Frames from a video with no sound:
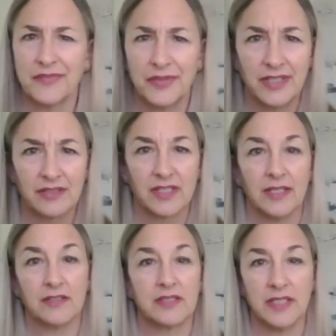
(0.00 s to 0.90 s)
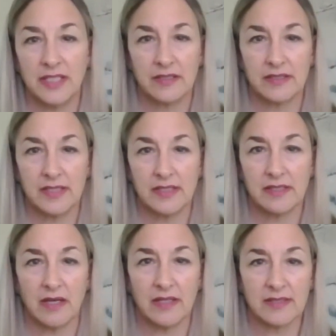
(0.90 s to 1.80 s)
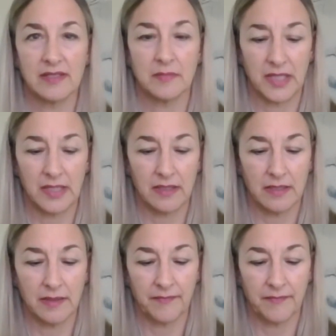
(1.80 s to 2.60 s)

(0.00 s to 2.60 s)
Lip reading: for years and years and years. He's awesome, and